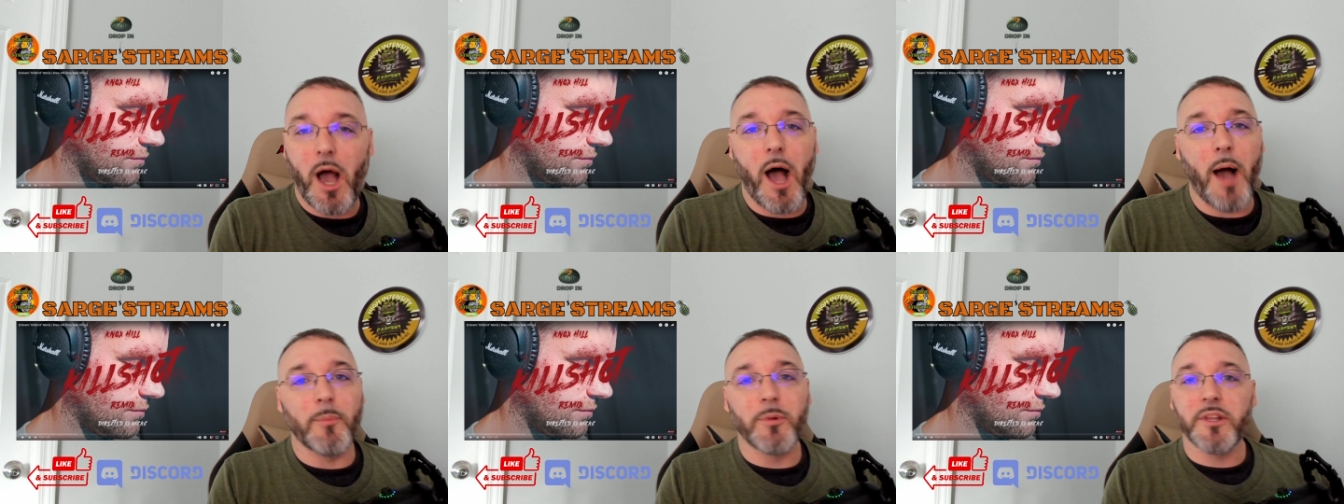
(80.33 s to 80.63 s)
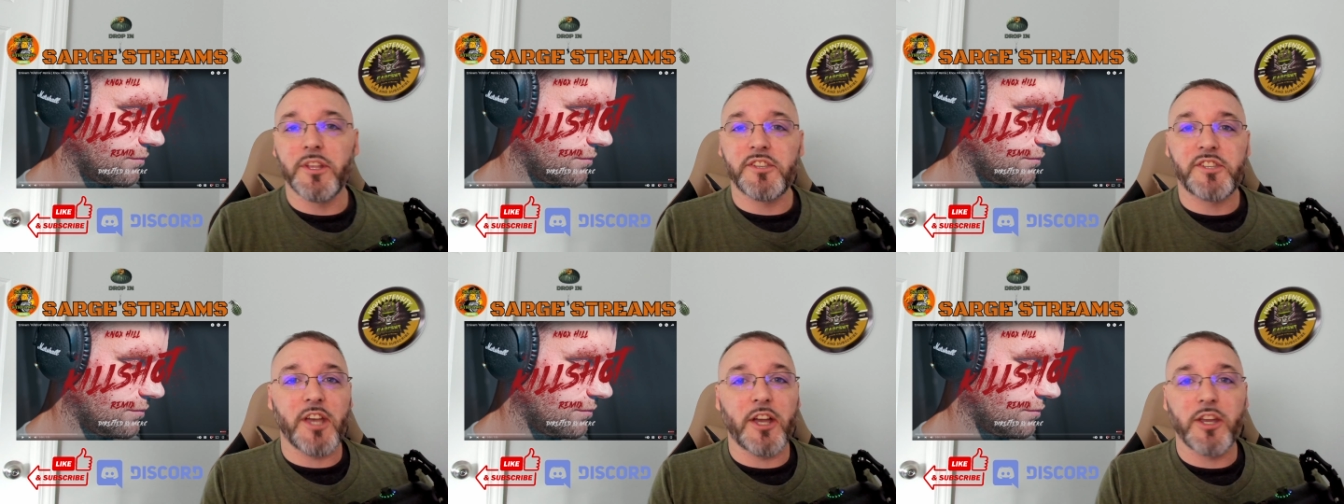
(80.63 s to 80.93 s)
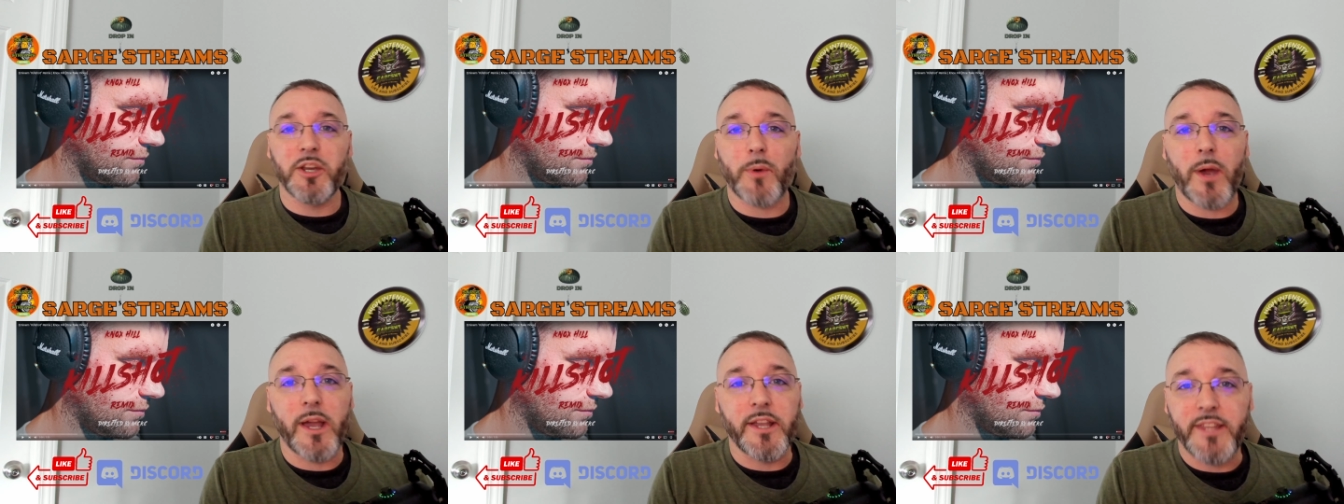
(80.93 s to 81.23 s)
I'm going to tell
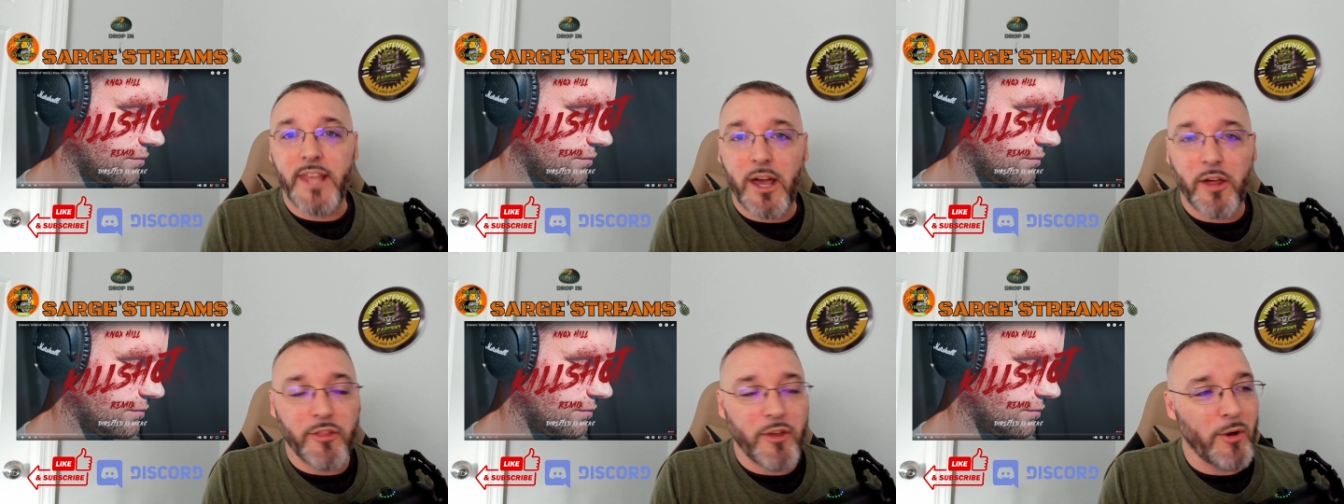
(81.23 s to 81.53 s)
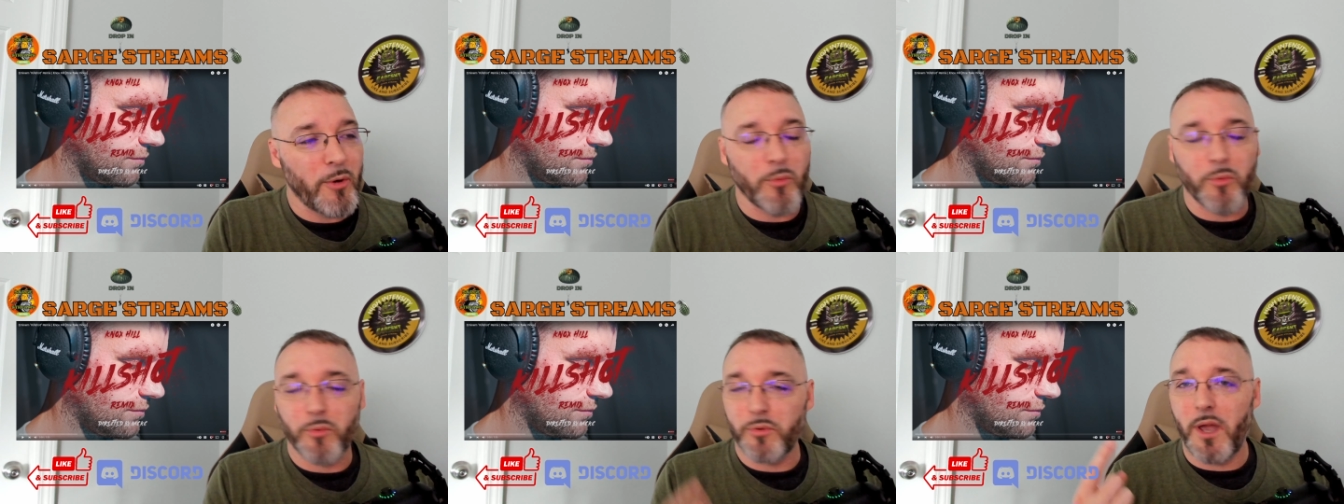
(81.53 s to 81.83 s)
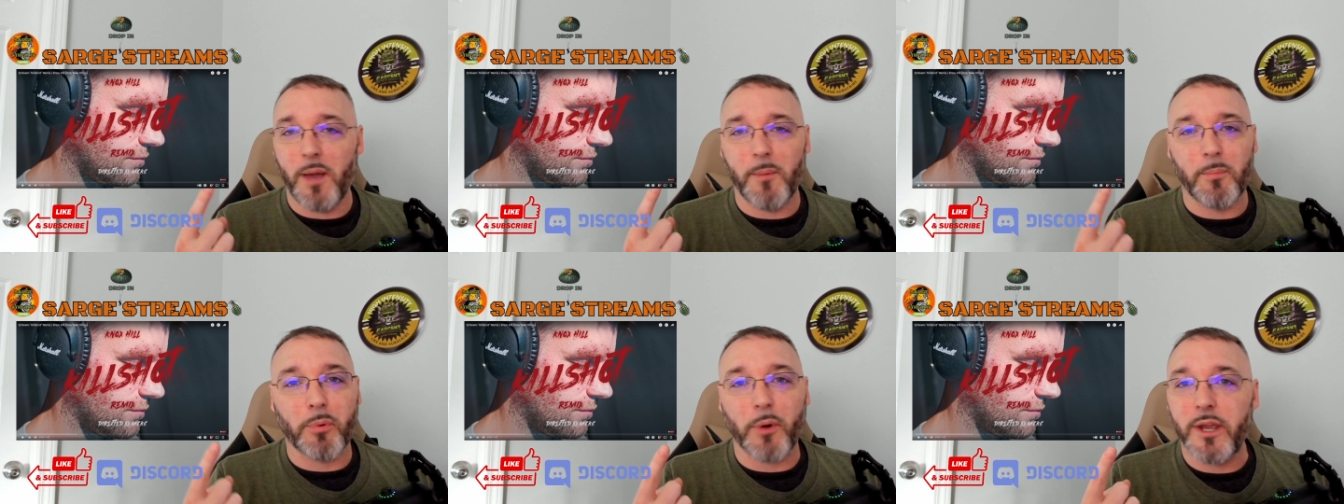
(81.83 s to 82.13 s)
you right now, though, we're
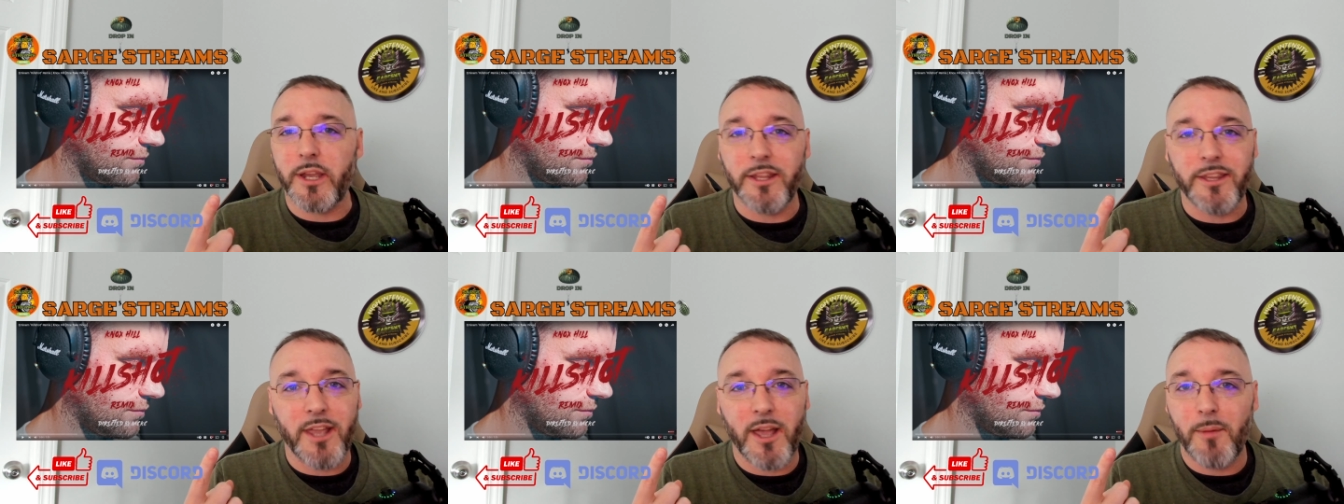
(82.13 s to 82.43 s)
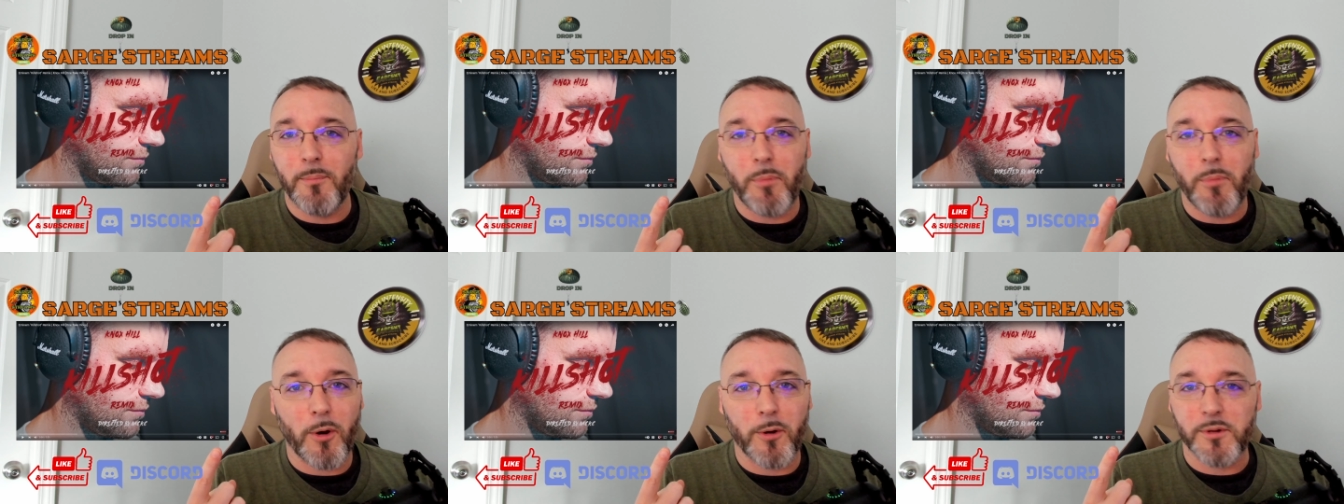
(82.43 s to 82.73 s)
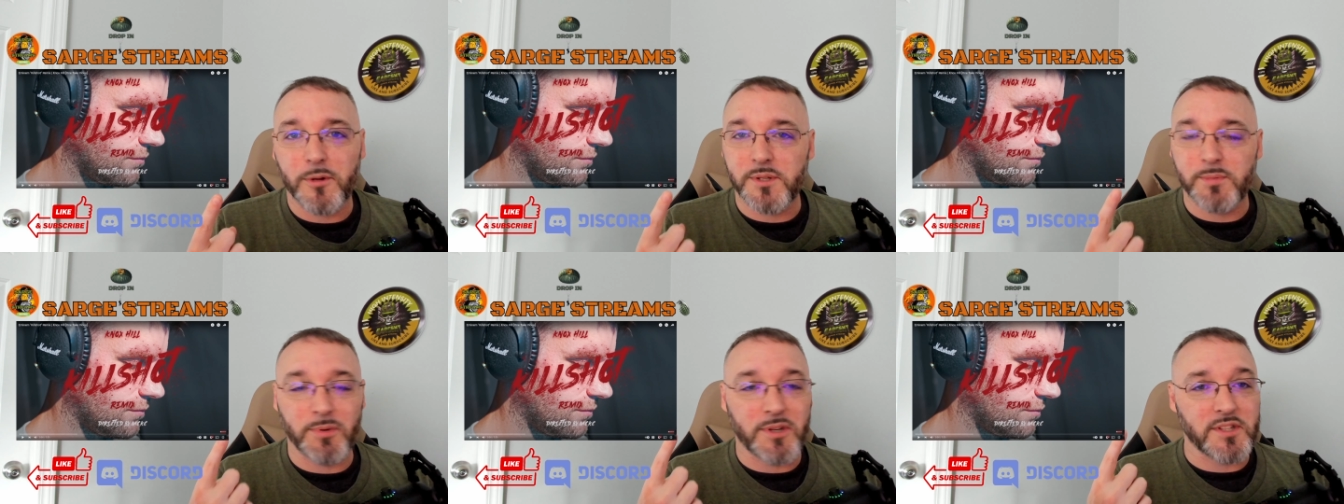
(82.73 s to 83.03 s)
not breaking down
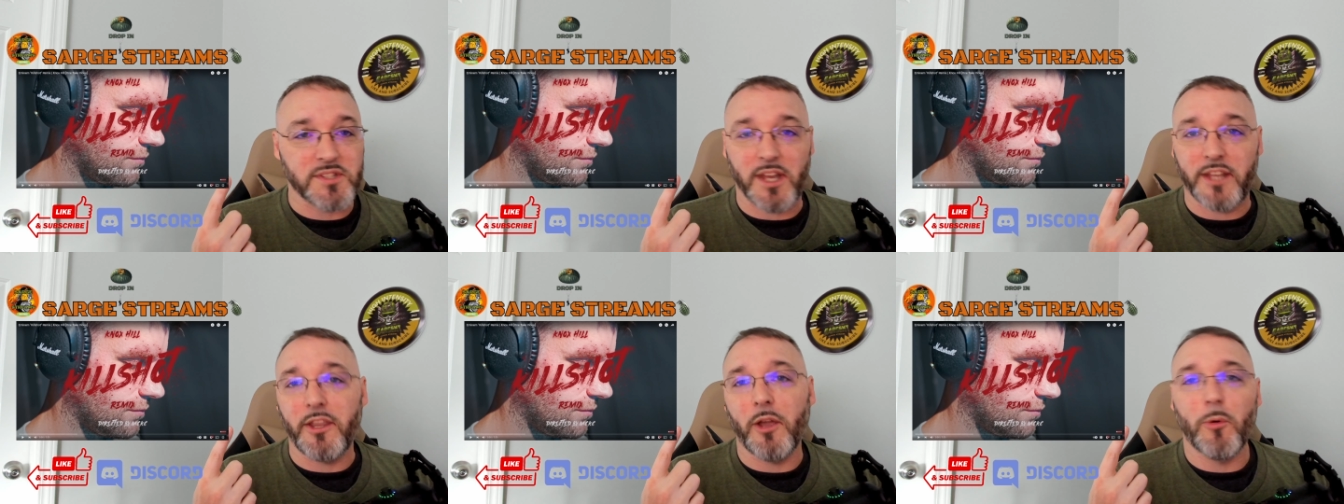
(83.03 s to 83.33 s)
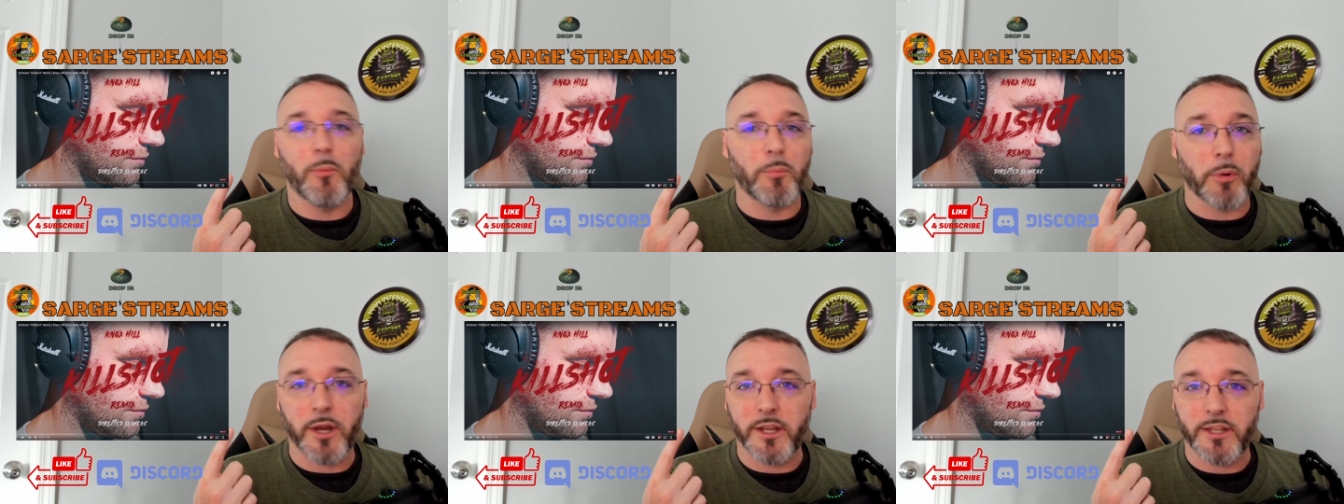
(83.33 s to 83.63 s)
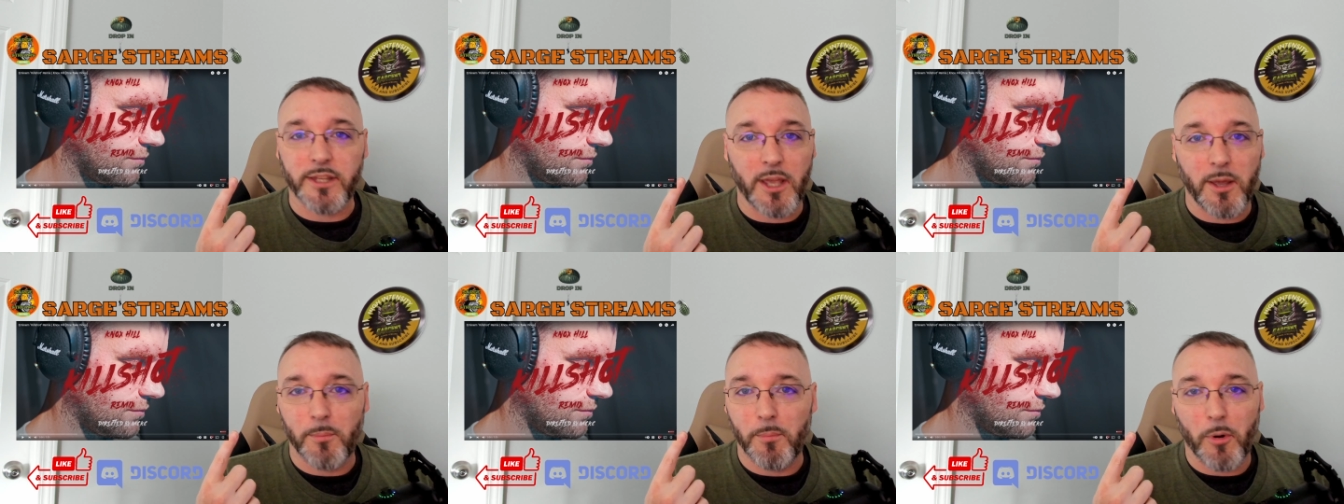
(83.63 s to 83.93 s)
bars because I don't break
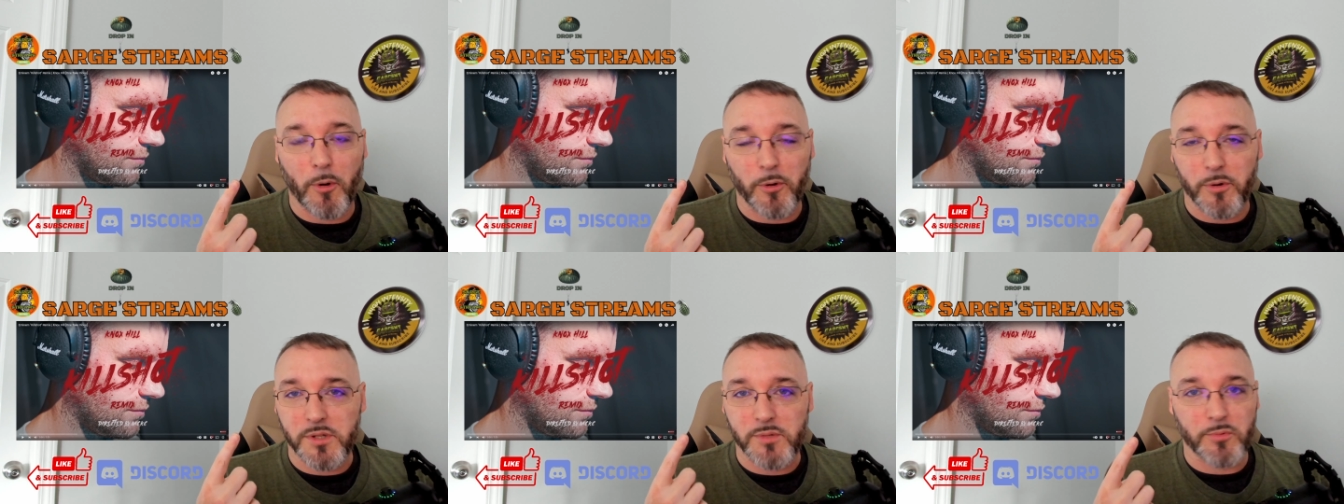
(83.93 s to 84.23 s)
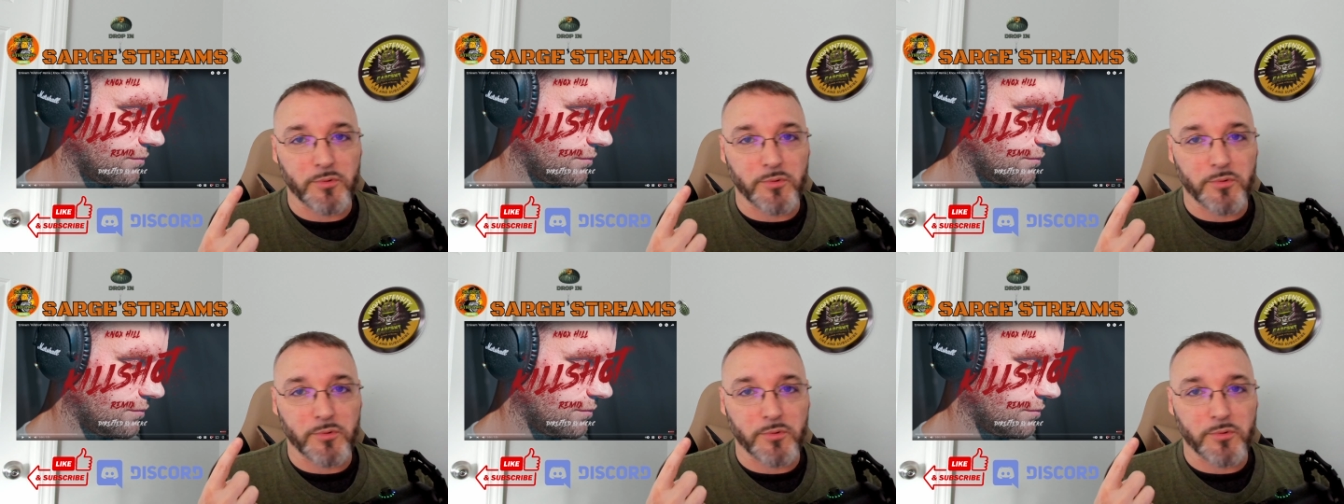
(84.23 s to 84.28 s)
down bars.